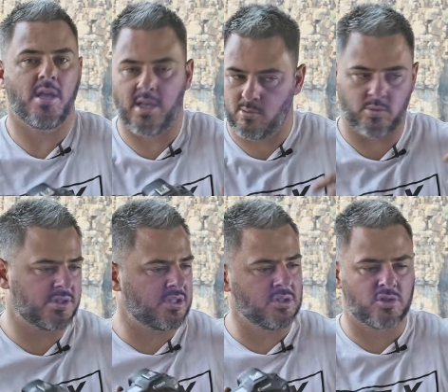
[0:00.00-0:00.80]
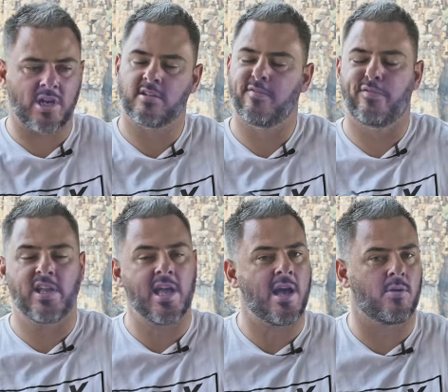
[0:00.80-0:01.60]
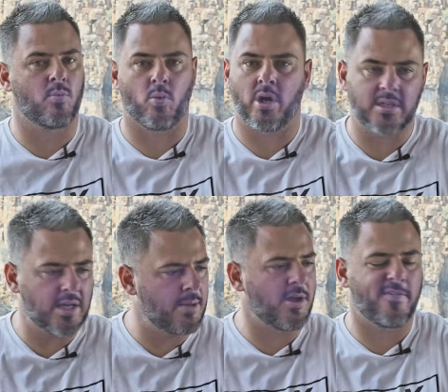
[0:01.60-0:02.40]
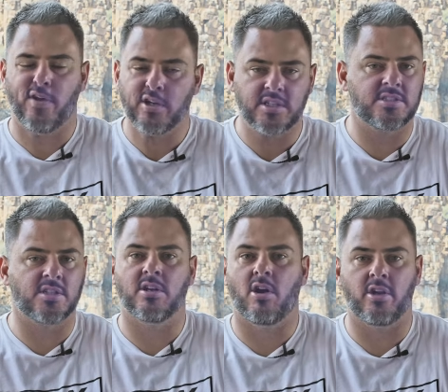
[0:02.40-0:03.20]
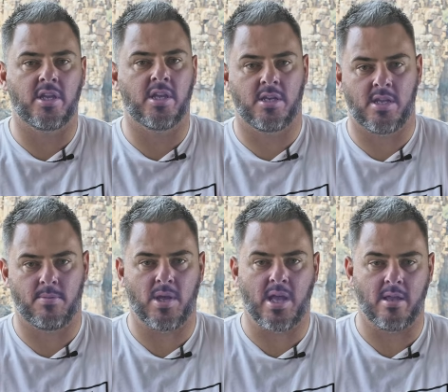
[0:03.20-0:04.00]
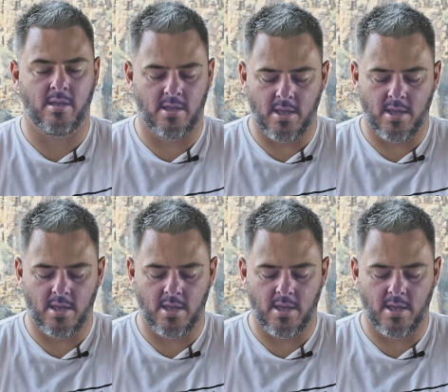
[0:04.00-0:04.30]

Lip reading: it was still trying to figure out, what am I focusing on here nearby?